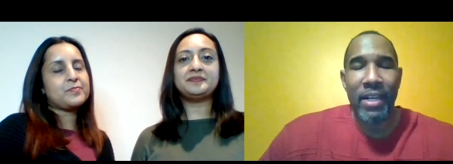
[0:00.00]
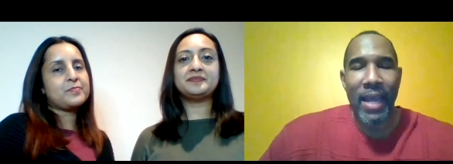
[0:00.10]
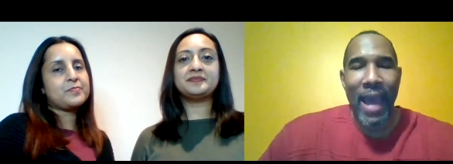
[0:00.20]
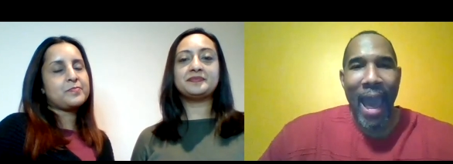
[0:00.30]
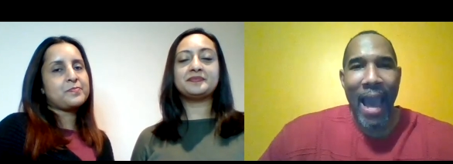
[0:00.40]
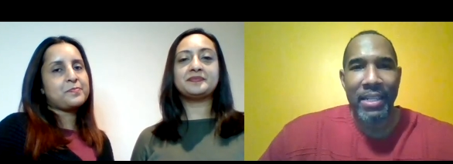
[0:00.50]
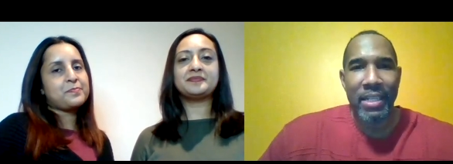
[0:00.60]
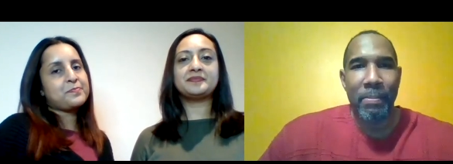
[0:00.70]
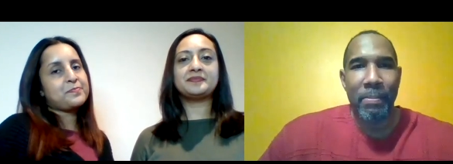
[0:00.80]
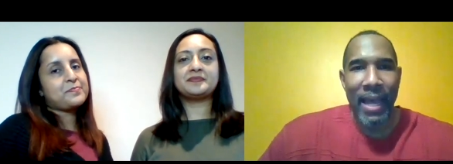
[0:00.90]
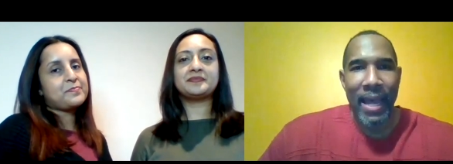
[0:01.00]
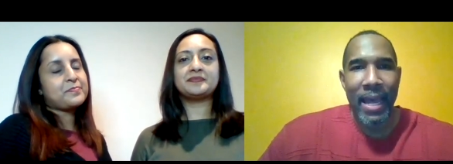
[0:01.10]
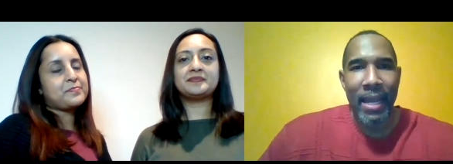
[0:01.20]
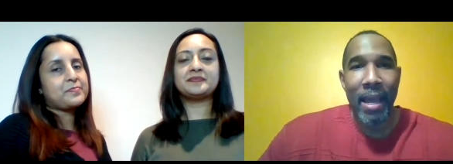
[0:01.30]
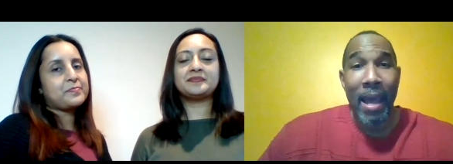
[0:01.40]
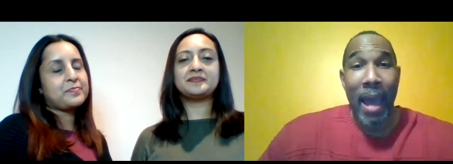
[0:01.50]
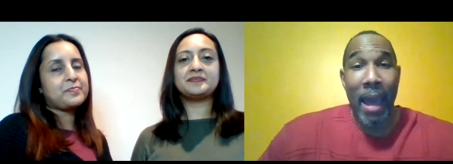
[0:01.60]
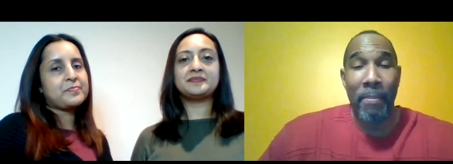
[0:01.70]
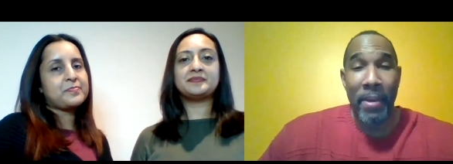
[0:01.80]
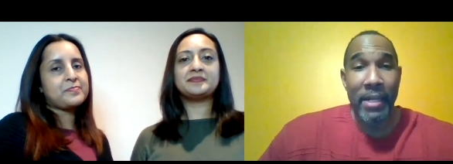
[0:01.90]
Speaker 1: day action plan,
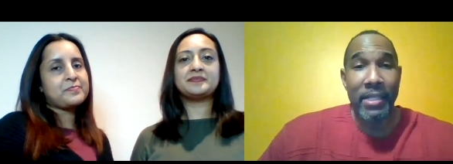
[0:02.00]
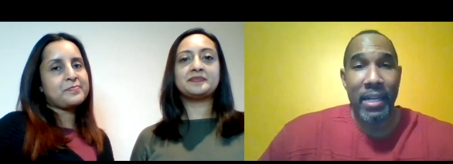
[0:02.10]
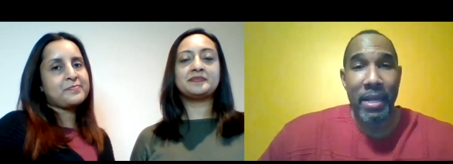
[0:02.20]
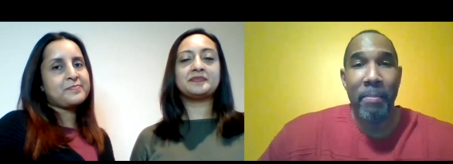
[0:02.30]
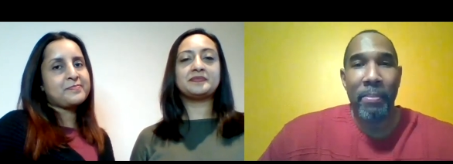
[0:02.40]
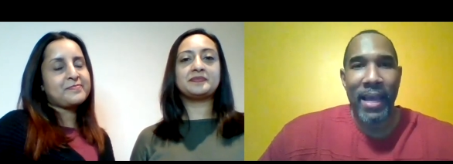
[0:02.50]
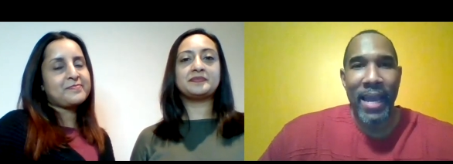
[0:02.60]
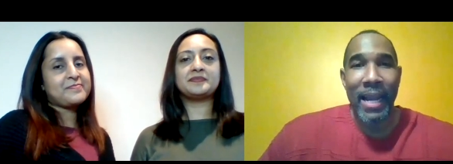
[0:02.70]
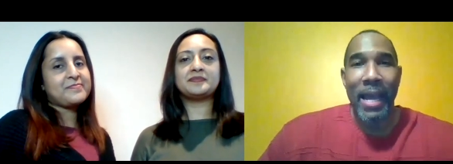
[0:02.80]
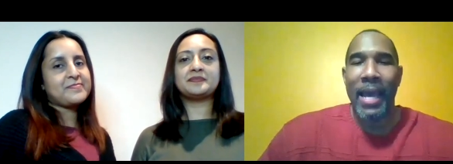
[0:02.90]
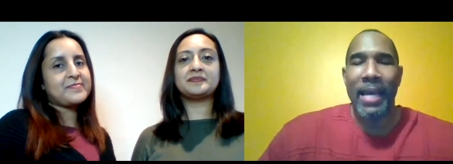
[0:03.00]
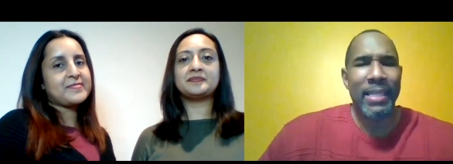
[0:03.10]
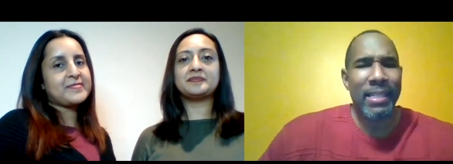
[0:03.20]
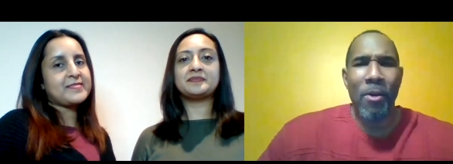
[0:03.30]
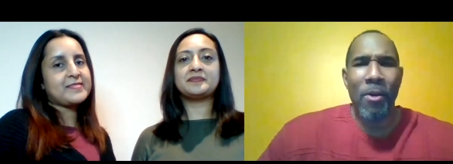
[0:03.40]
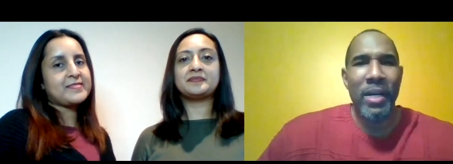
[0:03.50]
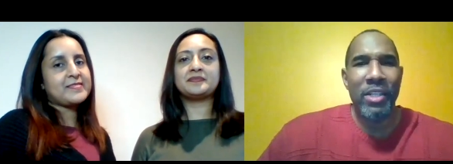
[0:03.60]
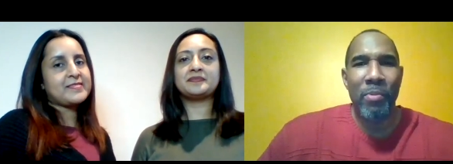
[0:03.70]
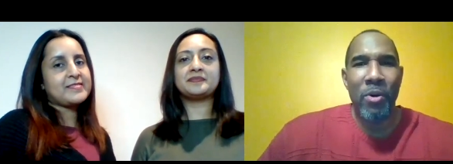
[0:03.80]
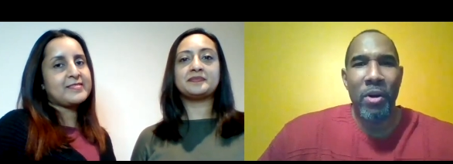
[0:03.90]
a pitch template, and so
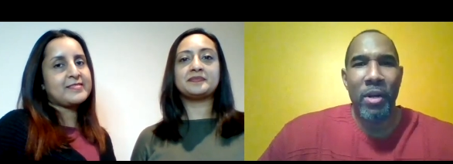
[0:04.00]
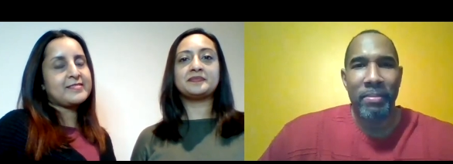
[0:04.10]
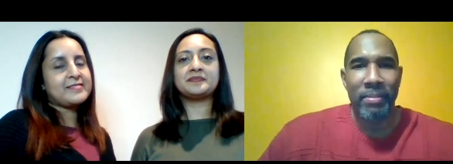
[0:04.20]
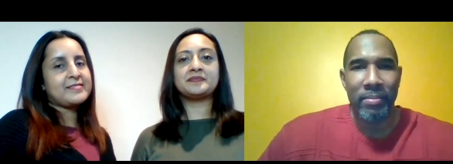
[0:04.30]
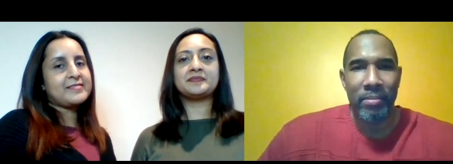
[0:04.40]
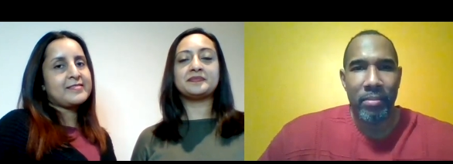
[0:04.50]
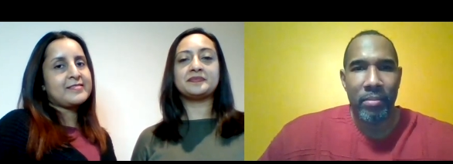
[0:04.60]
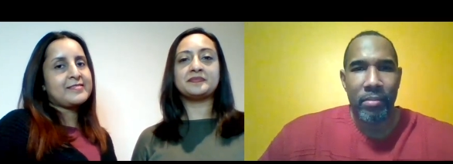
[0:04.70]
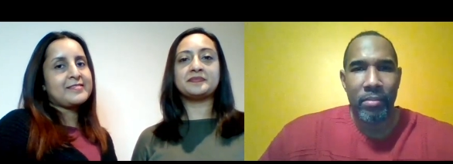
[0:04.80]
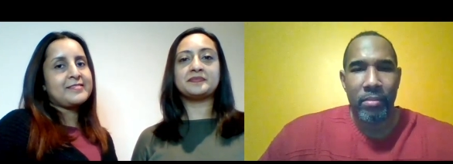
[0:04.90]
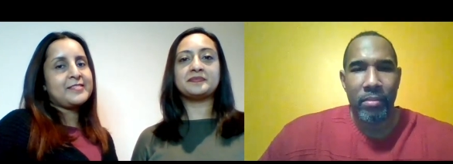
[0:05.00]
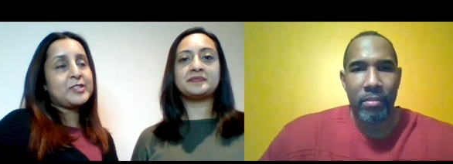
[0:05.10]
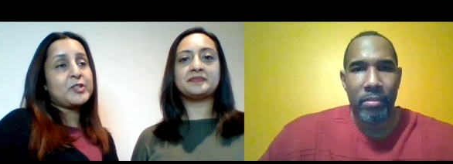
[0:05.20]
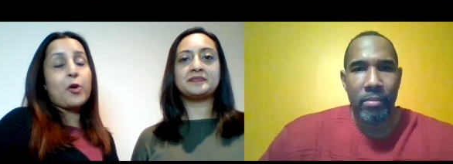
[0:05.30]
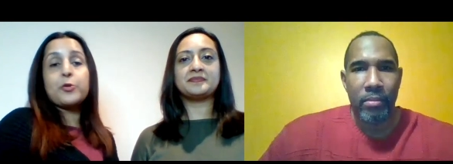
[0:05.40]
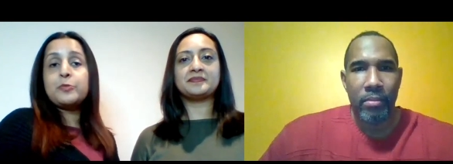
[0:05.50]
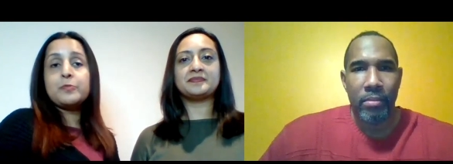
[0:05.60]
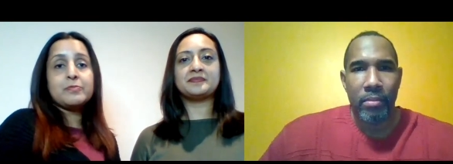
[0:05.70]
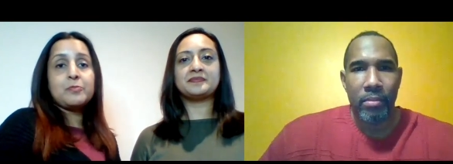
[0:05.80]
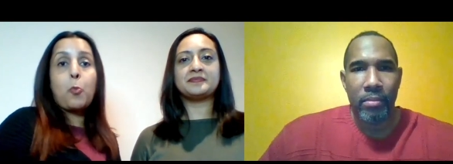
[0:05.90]
much more.
Speaker 2: So,
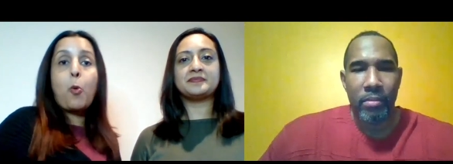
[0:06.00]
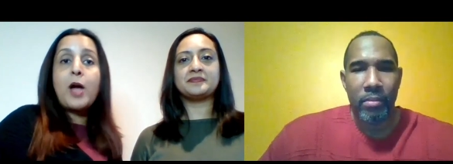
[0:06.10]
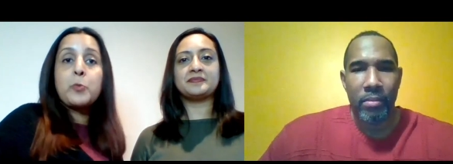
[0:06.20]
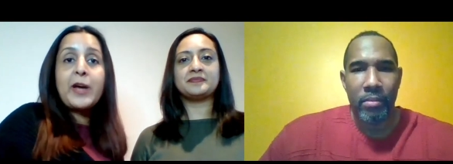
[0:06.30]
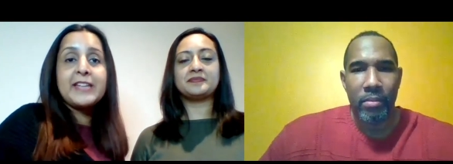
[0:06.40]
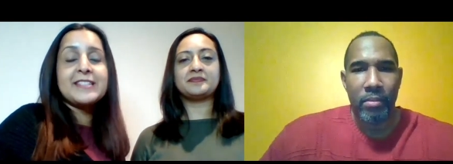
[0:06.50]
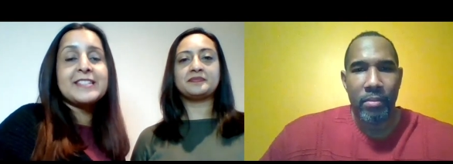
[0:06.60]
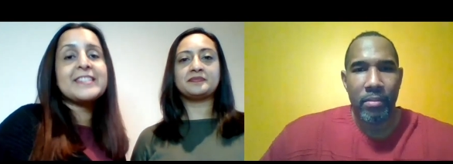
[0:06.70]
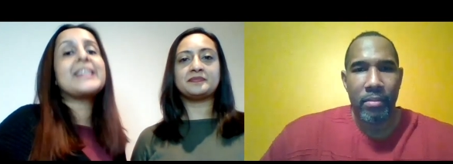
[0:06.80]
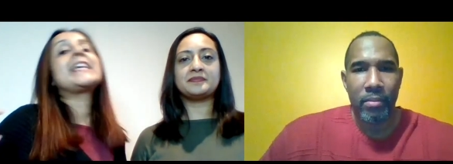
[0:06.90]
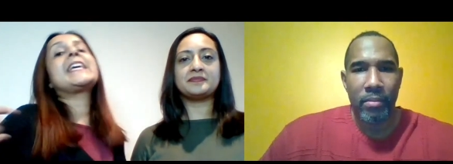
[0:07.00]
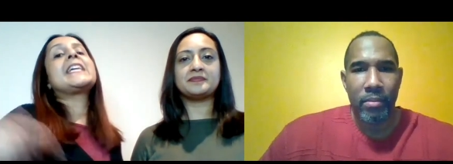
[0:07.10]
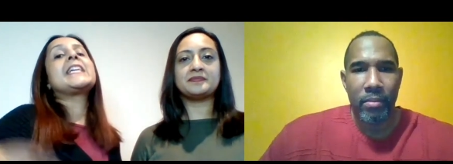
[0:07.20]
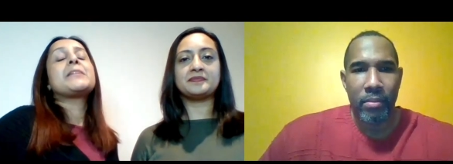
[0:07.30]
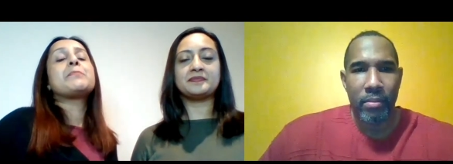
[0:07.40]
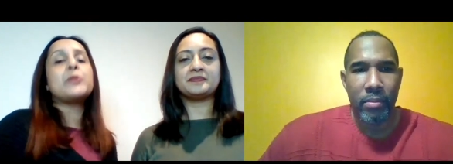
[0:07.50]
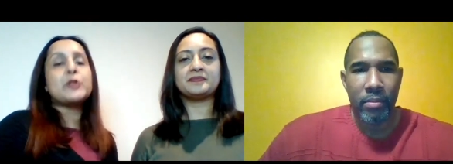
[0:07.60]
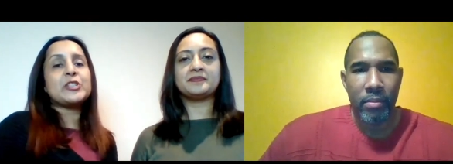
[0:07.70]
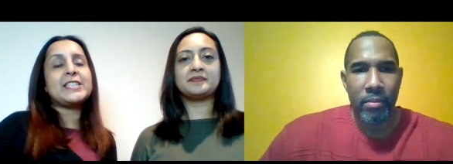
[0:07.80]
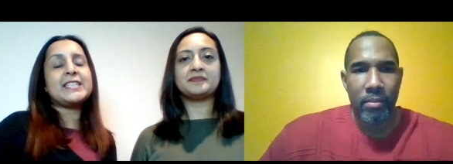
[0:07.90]
why wait? Book
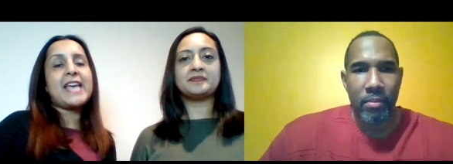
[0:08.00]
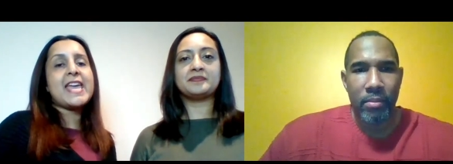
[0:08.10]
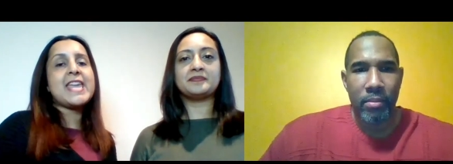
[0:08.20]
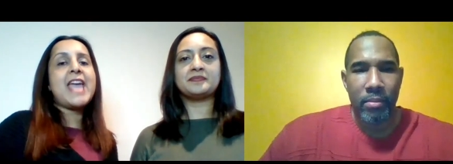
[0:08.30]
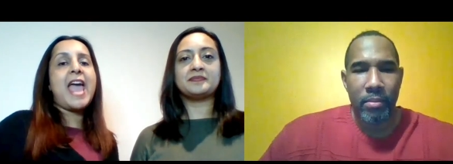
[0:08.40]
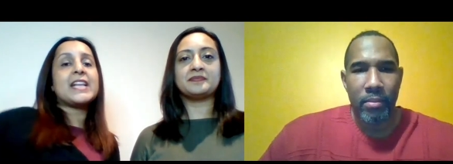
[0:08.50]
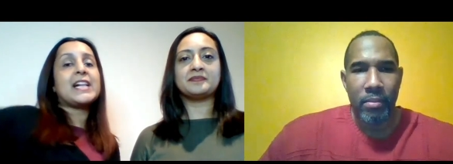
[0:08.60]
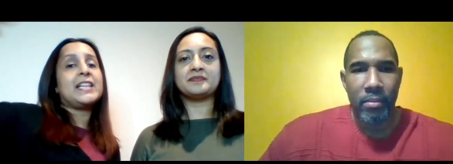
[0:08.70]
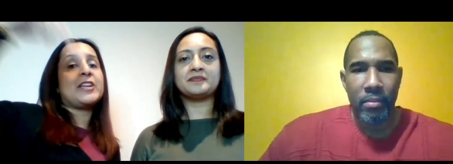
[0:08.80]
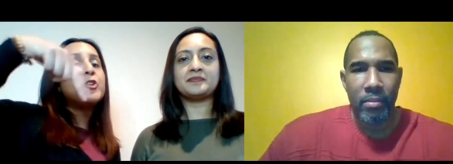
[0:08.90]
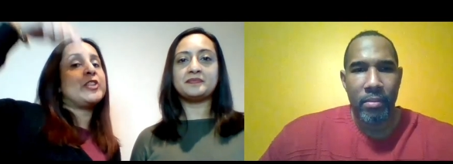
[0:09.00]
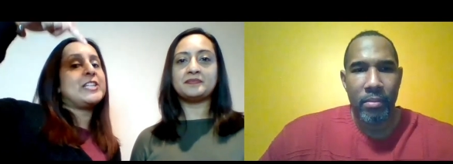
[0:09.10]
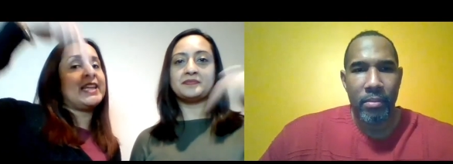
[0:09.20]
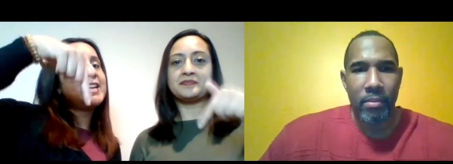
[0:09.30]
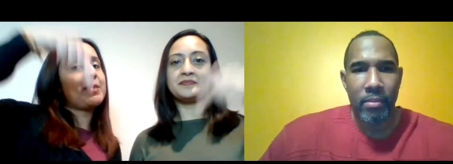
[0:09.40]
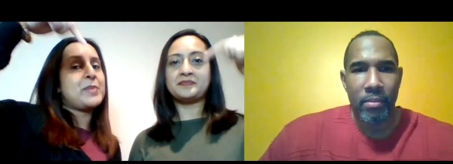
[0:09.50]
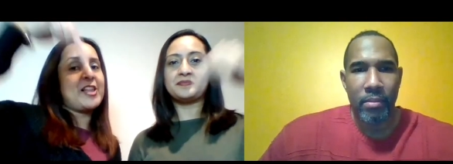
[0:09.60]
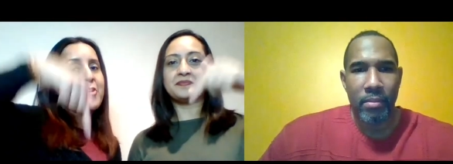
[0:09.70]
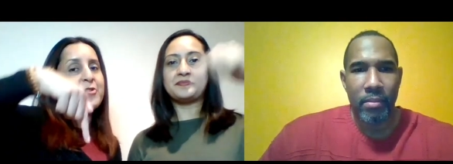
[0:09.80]
today and click on the link below.